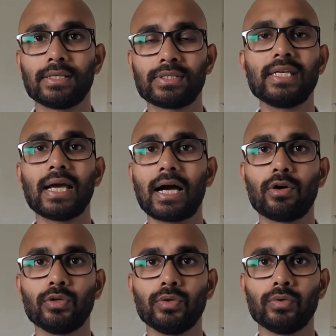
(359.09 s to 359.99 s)
see
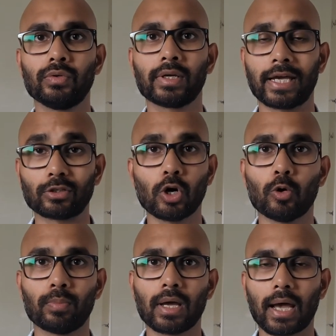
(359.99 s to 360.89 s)
how you can
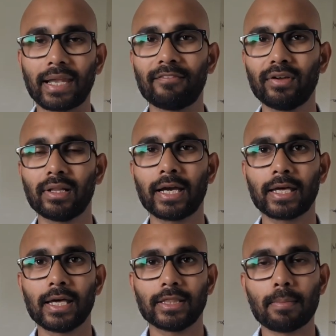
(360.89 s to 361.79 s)
cope. And I feel
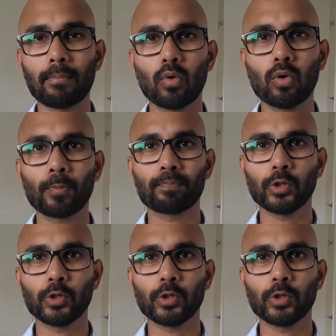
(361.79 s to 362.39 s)
like the more